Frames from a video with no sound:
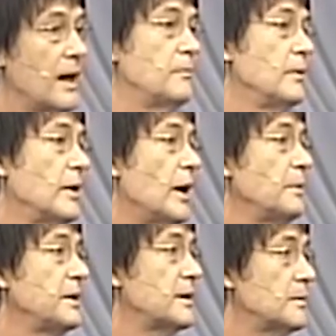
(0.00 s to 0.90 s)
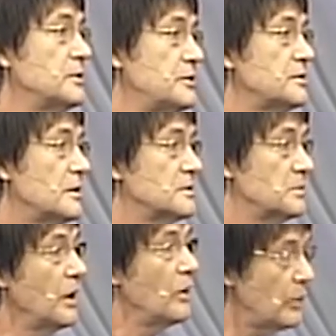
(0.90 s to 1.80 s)
I mean, come on, just
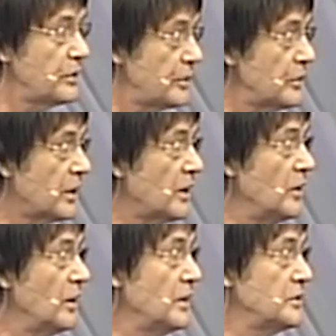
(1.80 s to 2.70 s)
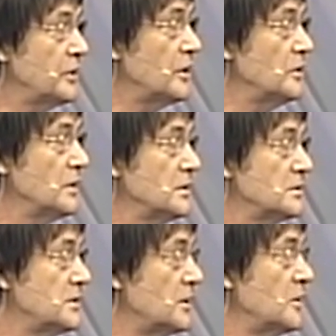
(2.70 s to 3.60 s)
answer me. Would you go, you know,
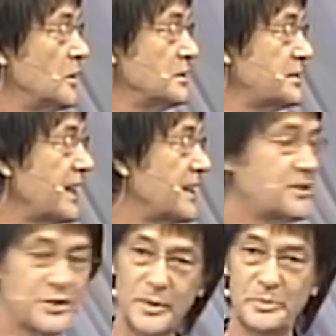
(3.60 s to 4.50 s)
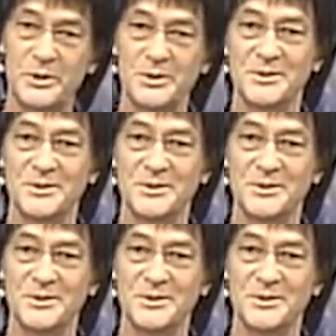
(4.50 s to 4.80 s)
take a trip